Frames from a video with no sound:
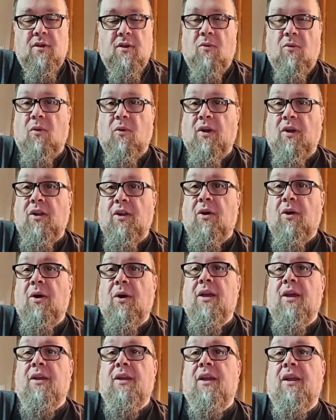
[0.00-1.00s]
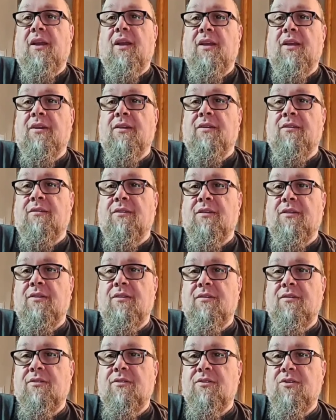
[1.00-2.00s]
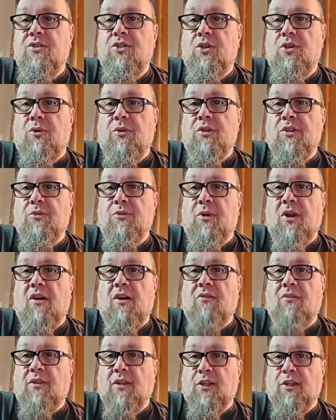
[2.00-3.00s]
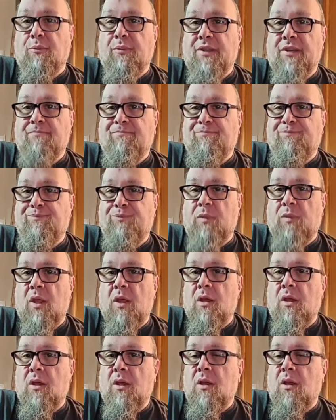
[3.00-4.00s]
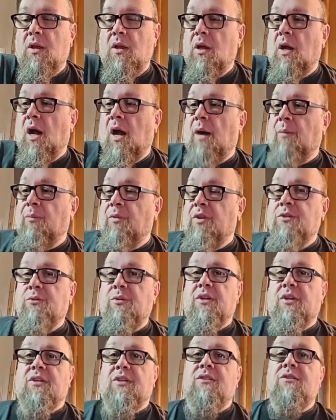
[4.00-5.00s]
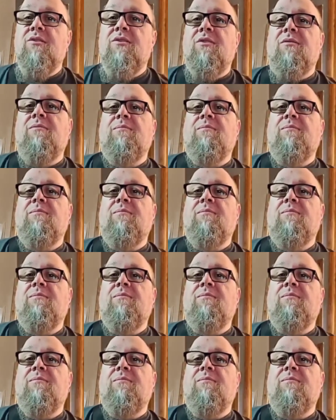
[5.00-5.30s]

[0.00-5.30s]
wanted to go ahead and show this one off a little bit. This one is